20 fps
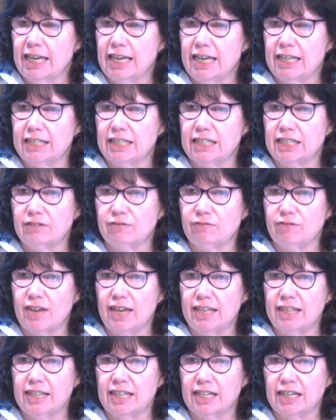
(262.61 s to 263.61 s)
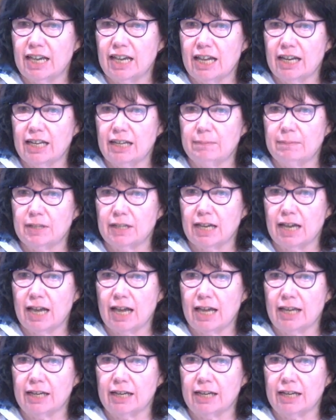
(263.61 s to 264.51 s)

It's his faith that got him to God.